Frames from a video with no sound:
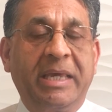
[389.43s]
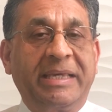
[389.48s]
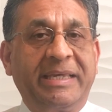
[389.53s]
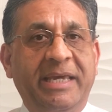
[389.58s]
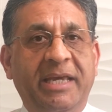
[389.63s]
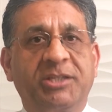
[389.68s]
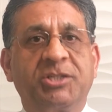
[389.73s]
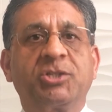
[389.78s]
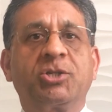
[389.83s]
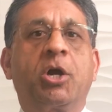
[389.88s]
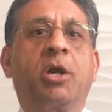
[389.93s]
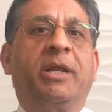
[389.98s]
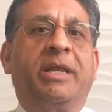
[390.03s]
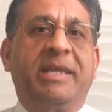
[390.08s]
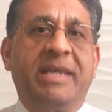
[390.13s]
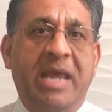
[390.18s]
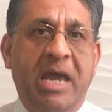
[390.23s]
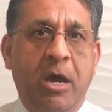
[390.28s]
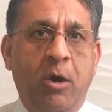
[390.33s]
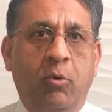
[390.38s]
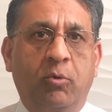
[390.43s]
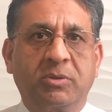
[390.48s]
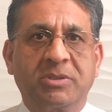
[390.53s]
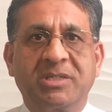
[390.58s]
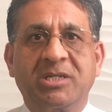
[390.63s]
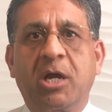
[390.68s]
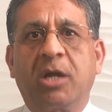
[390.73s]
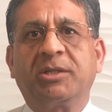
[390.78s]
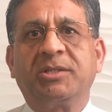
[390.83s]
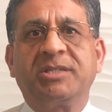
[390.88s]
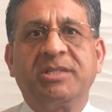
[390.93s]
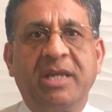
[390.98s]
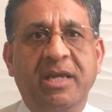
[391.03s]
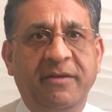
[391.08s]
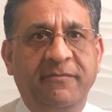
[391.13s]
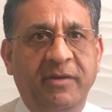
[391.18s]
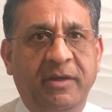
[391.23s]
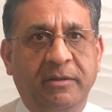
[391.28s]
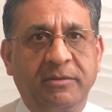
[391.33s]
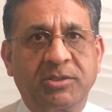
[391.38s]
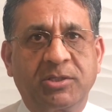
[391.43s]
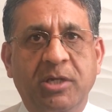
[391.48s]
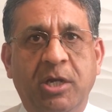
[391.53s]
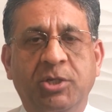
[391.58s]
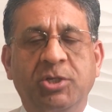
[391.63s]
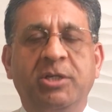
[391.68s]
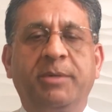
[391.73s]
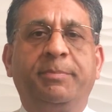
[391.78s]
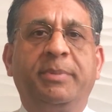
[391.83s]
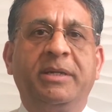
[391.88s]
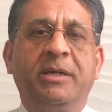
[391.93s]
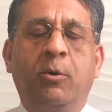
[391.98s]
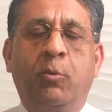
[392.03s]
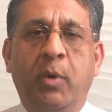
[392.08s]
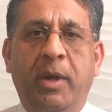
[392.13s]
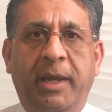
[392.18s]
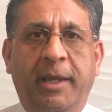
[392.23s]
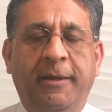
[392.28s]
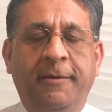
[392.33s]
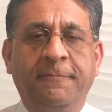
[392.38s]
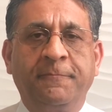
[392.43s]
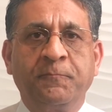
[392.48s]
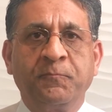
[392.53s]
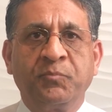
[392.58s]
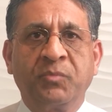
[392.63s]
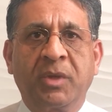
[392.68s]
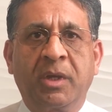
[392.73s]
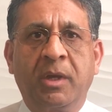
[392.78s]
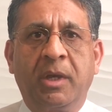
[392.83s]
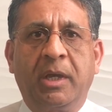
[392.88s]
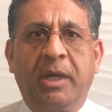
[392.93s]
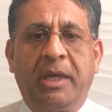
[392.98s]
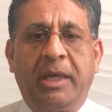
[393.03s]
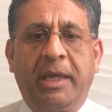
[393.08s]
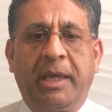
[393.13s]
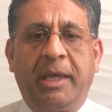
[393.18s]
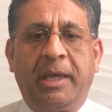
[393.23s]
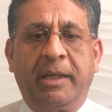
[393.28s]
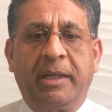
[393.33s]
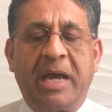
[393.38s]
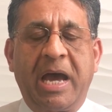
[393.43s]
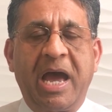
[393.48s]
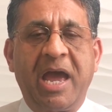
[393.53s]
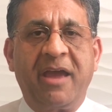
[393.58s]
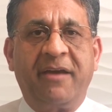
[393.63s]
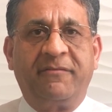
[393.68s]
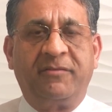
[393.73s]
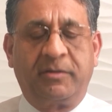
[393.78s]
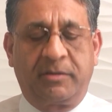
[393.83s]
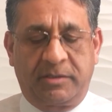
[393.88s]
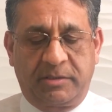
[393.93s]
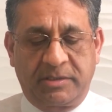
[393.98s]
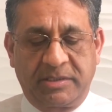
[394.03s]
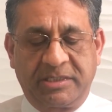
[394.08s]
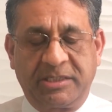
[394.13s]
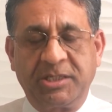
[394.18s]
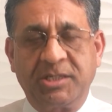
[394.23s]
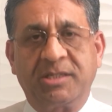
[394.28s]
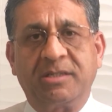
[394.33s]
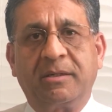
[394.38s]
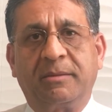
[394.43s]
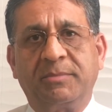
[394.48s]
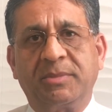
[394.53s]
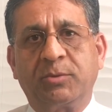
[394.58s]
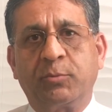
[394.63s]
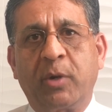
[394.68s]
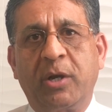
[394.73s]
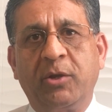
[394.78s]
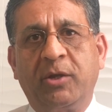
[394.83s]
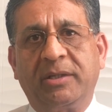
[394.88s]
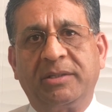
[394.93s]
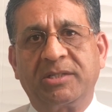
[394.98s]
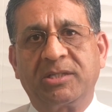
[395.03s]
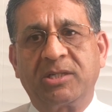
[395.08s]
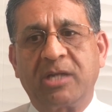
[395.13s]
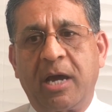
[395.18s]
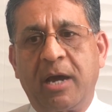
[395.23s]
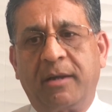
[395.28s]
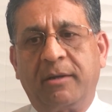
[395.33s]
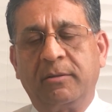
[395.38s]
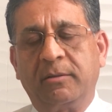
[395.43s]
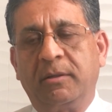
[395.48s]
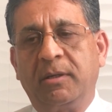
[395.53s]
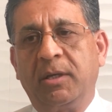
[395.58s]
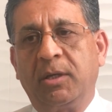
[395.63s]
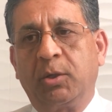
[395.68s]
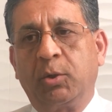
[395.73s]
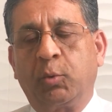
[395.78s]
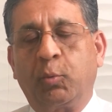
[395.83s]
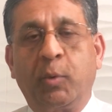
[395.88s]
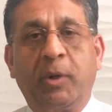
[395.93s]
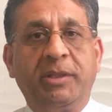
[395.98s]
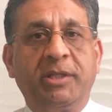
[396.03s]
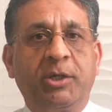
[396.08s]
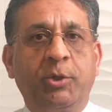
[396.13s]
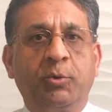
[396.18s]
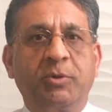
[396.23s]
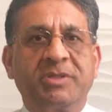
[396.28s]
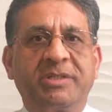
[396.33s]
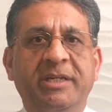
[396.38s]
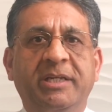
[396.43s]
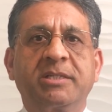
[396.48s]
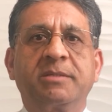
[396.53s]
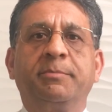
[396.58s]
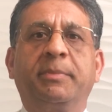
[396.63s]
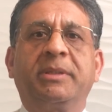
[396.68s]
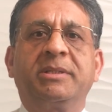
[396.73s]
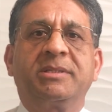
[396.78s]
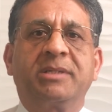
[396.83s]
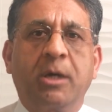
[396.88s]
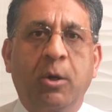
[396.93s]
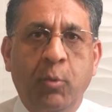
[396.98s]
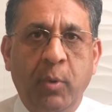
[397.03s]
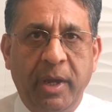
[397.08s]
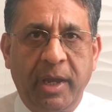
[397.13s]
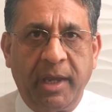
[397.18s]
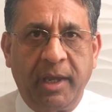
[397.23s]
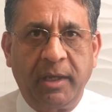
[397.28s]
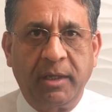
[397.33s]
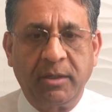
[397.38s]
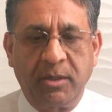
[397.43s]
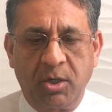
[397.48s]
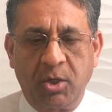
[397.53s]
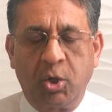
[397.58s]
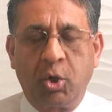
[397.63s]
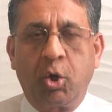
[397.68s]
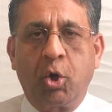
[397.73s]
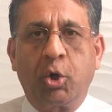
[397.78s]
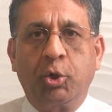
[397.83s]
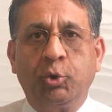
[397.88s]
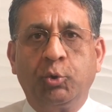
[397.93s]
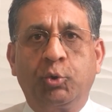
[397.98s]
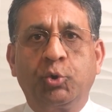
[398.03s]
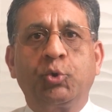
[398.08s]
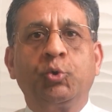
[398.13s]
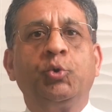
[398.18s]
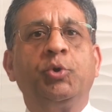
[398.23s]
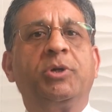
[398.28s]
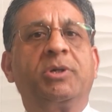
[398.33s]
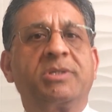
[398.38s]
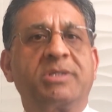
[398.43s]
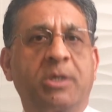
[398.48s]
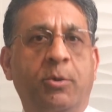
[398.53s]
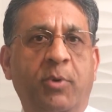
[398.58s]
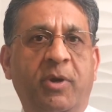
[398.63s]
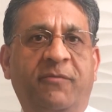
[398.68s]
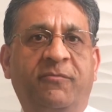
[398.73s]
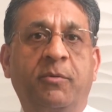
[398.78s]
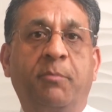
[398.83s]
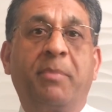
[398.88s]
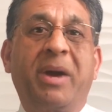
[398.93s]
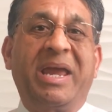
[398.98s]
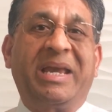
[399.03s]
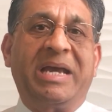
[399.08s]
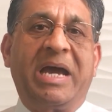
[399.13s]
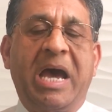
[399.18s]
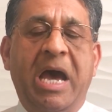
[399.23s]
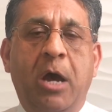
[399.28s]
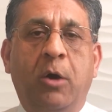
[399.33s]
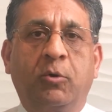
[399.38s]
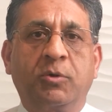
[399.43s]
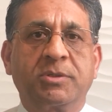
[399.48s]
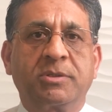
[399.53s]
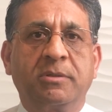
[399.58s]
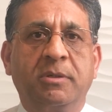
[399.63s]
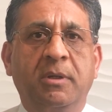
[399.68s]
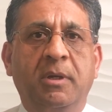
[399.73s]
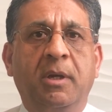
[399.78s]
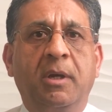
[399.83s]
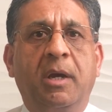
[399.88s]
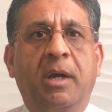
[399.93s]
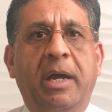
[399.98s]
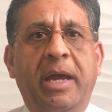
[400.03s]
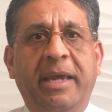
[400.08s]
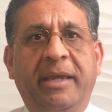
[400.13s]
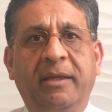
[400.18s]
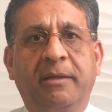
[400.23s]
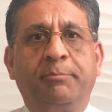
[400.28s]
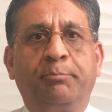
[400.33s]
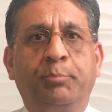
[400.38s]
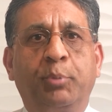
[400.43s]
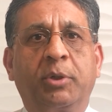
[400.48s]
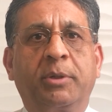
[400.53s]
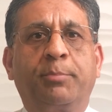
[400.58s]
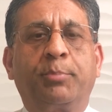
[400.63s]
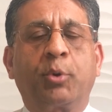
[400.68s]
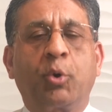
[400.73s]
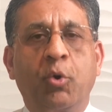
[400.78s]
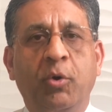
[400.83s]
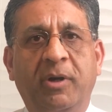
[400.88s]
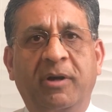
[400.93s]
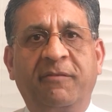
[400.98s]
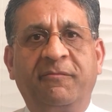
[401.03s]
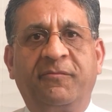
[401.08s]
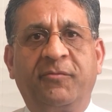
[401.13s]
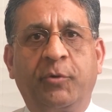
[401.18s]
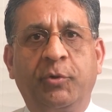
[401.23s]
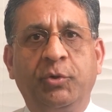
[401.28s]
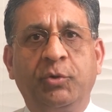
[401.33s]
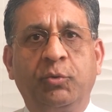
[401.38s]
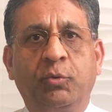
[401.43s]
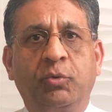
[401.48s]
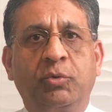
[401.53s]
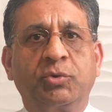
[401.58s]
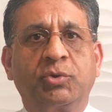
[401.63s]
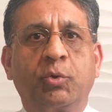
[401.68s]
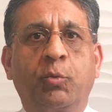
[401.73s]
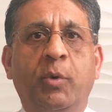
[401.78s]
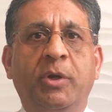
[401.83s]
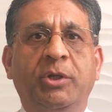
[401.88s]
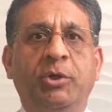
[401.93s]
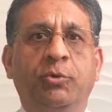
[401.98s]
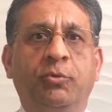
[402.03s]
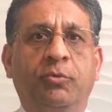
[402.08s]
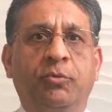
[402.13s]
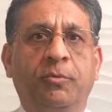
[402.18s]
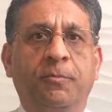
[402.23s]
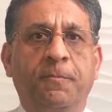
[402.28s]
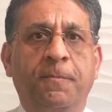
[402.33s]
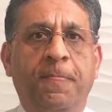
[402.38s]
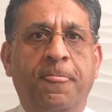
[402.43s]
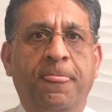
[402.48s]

get started now. Start saving, start chipping away. And I have systems where you can start, whether you're six months away or you're two years away from buying a house. I can put a program for you, so when you,